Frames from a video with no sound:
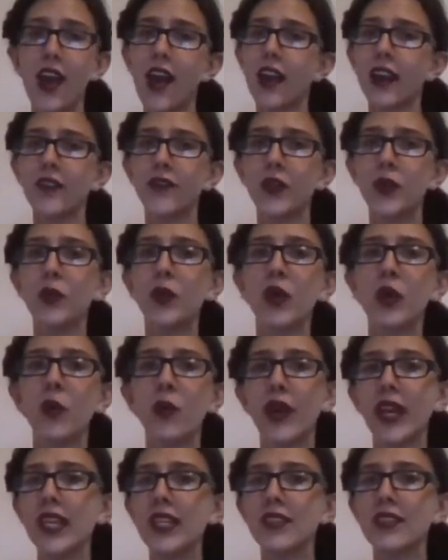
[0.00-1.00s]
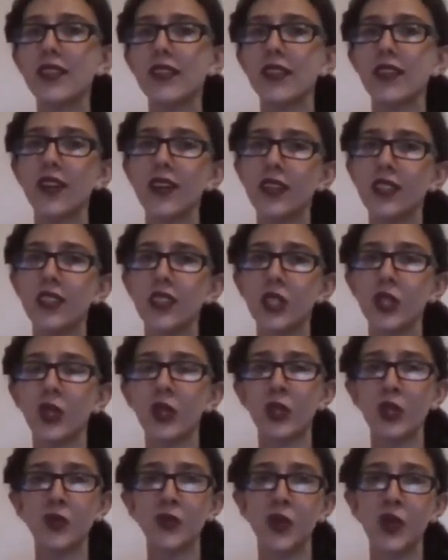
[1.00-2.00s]
and if you want to wait until
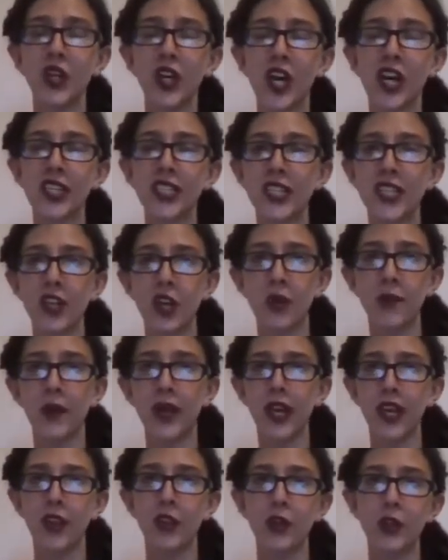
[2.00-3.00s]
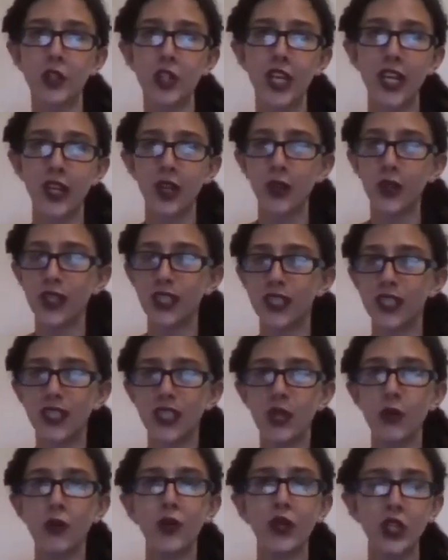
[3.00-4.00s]
there's more content on my other channel and
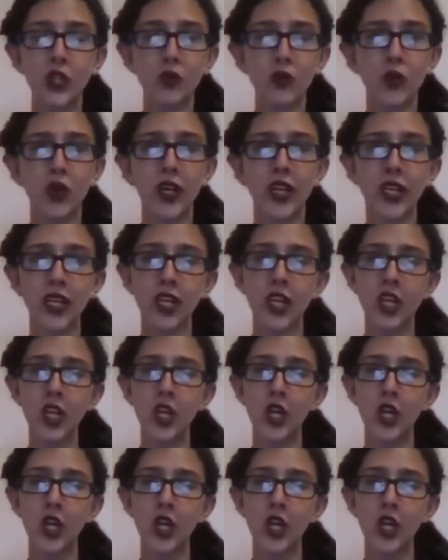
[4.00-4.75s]
see which one